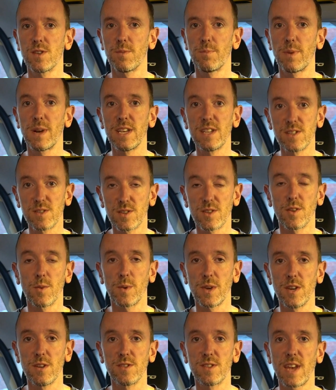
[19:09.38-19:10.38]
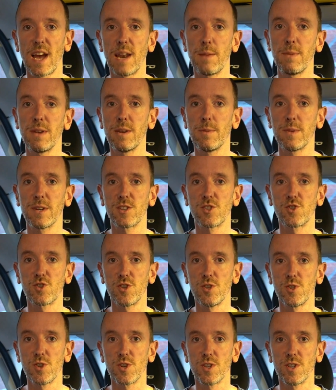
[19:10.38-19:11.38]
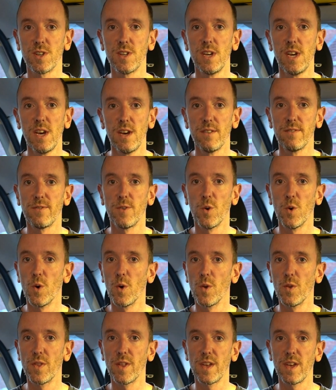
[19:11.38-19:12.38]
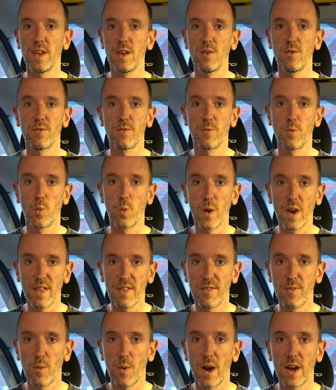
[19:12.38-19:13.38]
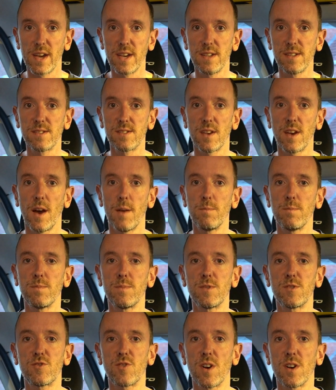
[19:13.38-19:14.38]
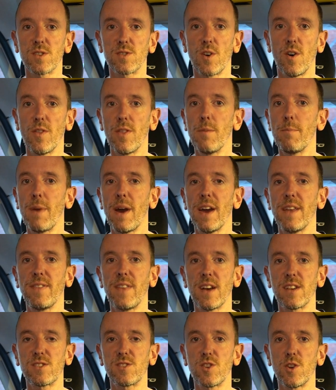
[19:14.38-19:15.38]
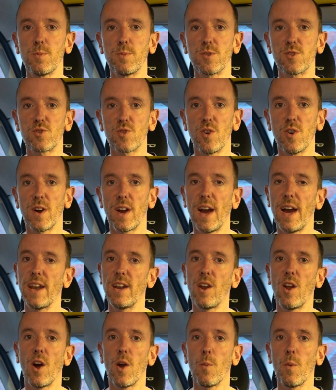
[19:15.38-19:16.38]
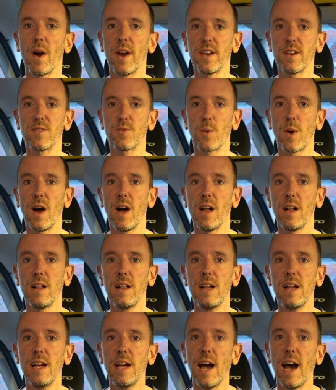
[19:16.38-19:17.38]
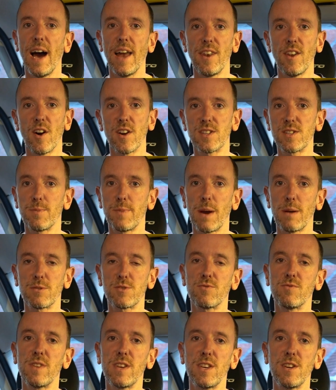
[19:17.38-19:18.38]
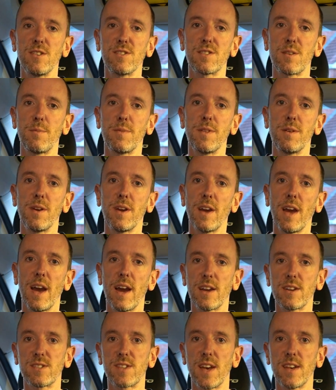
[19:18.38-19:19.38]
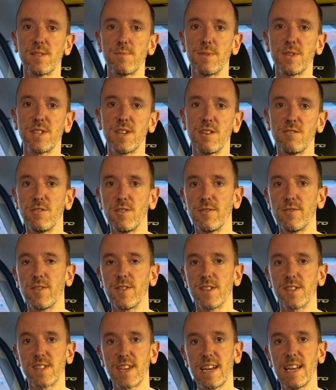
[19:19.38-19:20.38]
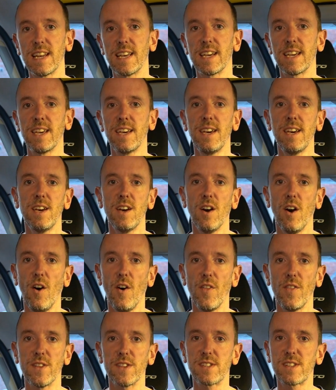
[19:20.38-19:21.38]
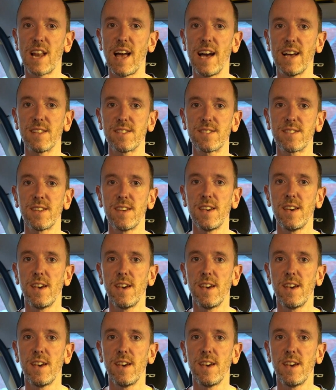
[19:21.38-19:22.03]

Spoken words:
Pleased that we used the aluminium extrusion for the widthways struts on the bed. That's super strong and lightweight as well, and nice to be able to reuse some of the excess material for the ceiling on the slats.